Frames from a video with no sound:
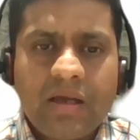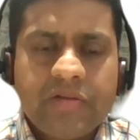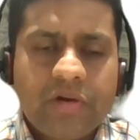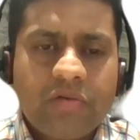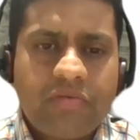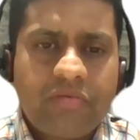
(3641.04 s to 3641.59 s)

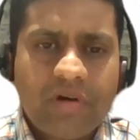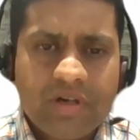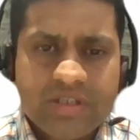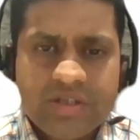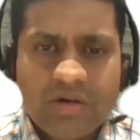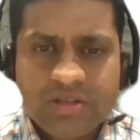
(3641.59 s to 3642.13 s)
So what
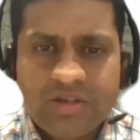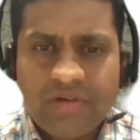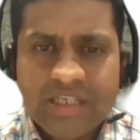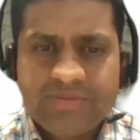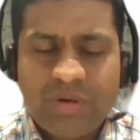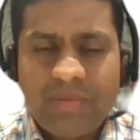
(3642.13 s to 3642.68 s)
is the cost of
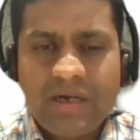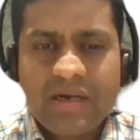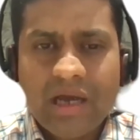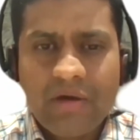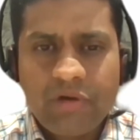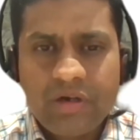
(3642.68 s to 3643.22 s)
an experiment?
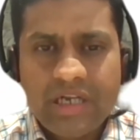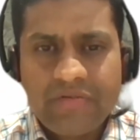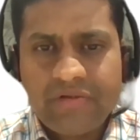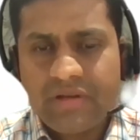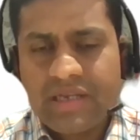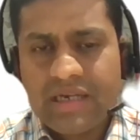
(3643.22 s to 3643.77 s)
I would
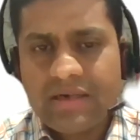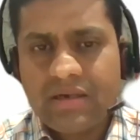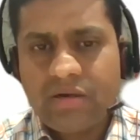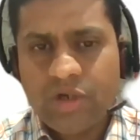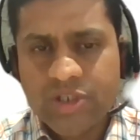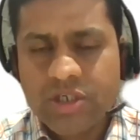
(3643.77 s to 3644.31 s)
defer that
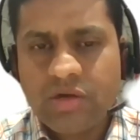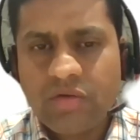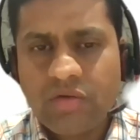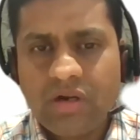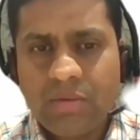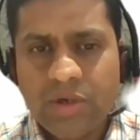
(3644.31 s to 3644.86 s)
question to
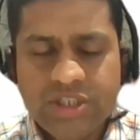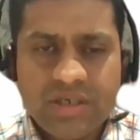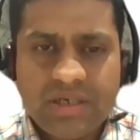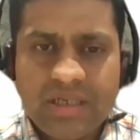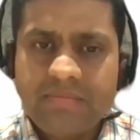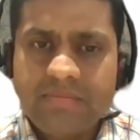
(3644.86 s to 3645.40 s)
our
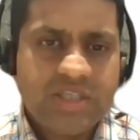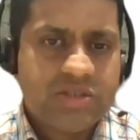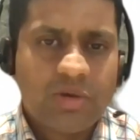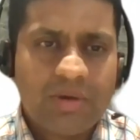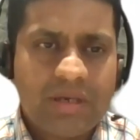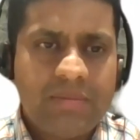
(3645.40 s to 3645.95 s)
commercial team. Just
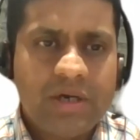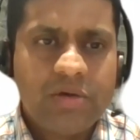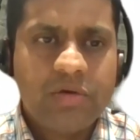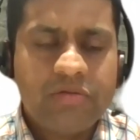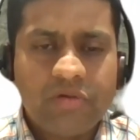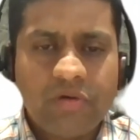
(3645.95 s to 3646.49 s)
drop an email
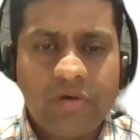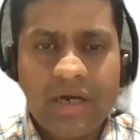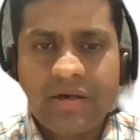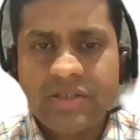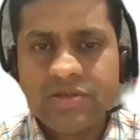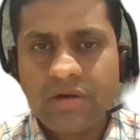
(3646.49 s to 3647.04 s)
to info at
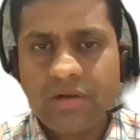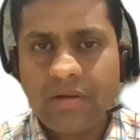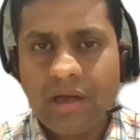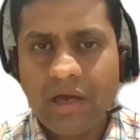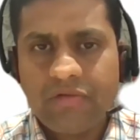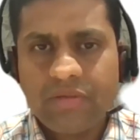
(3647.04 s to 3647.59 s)

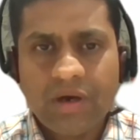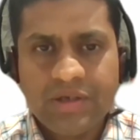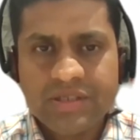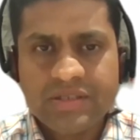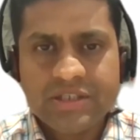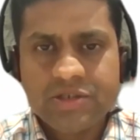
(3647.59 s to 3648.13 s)

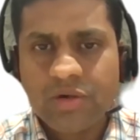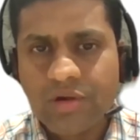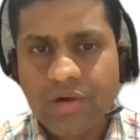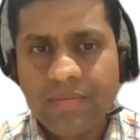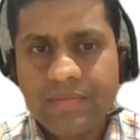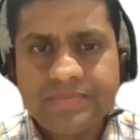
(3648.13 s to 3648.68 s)

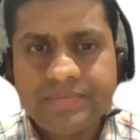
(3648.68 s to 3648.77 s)
resolve-biosciences.com.